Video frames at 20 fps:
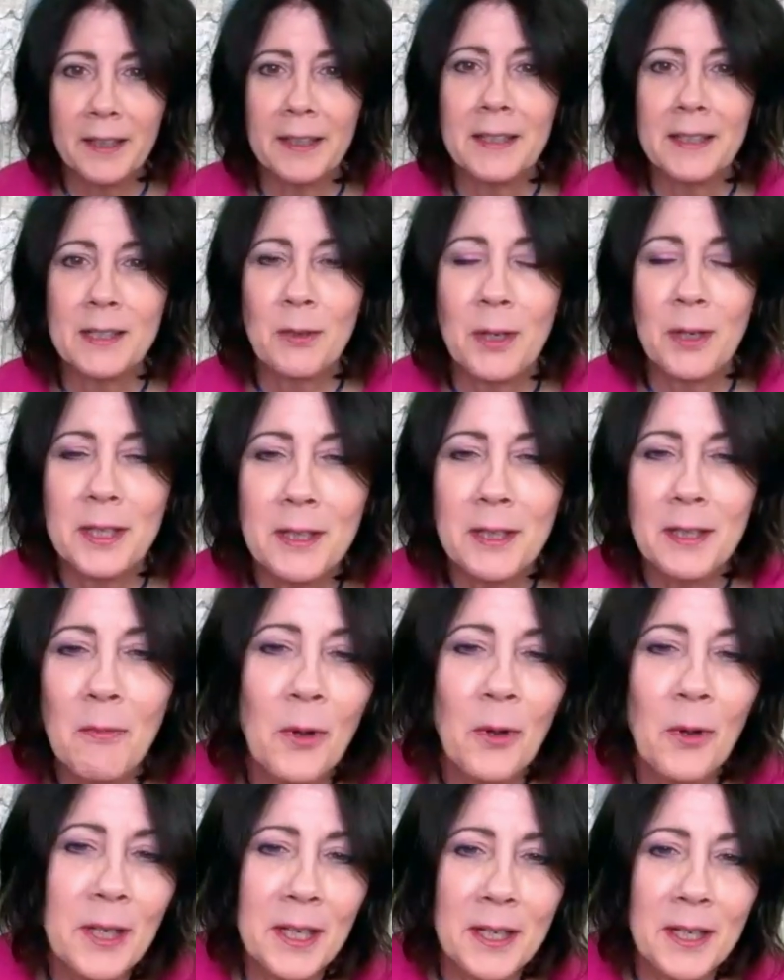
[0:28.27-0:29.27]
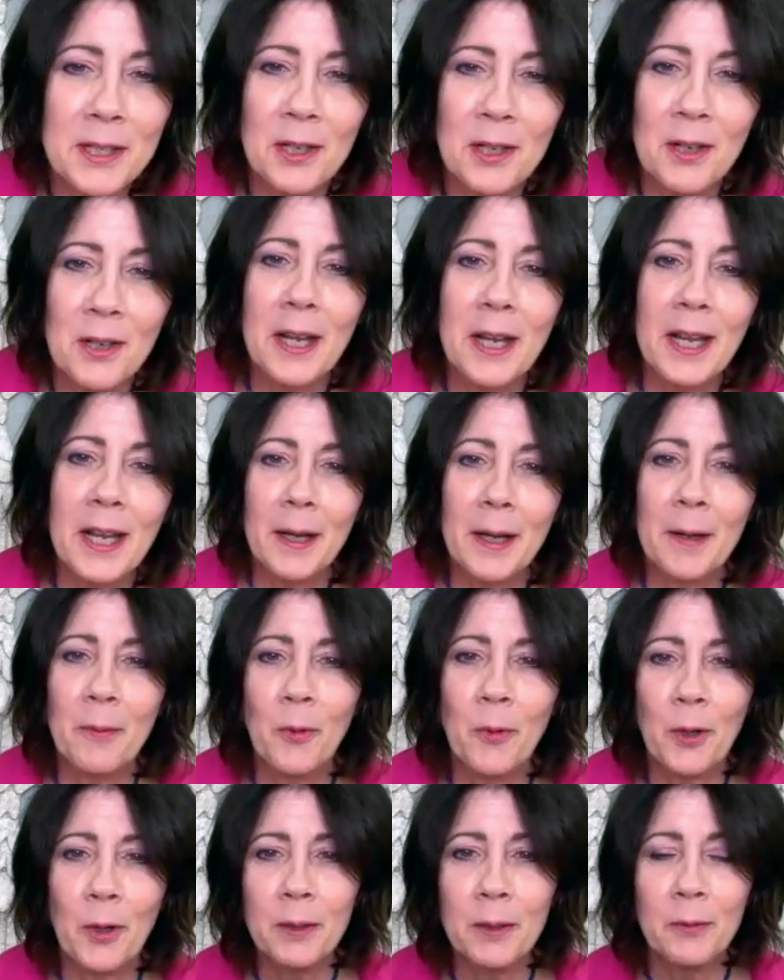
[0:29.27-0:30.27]
So I did one yesterday. I'm
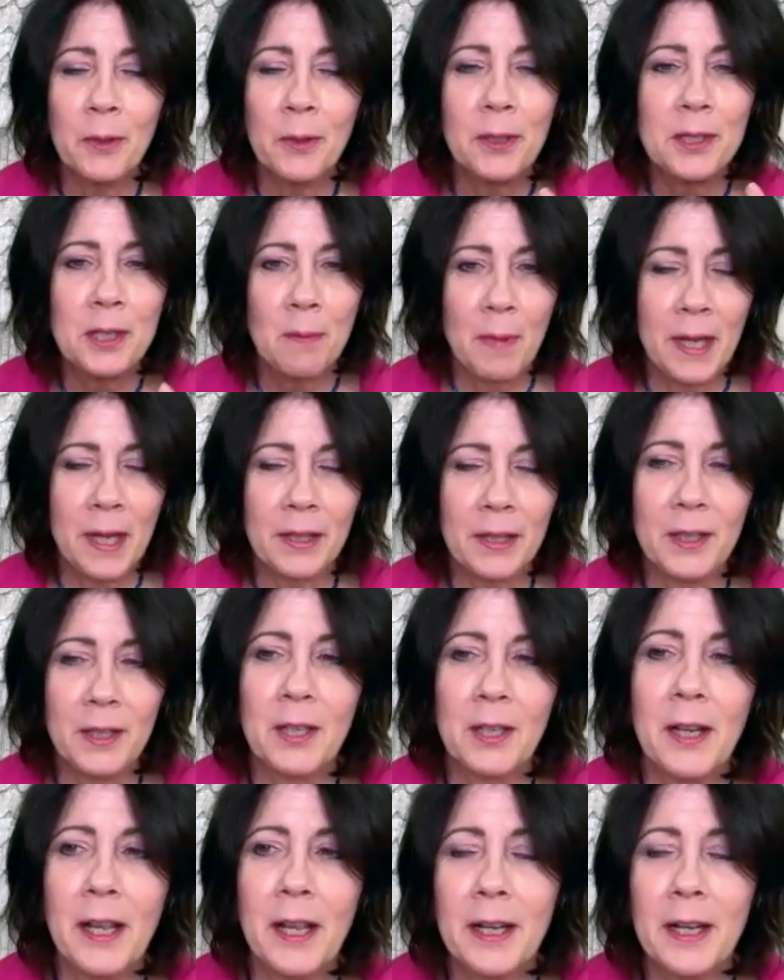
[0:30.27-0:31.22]
working with Samantha today,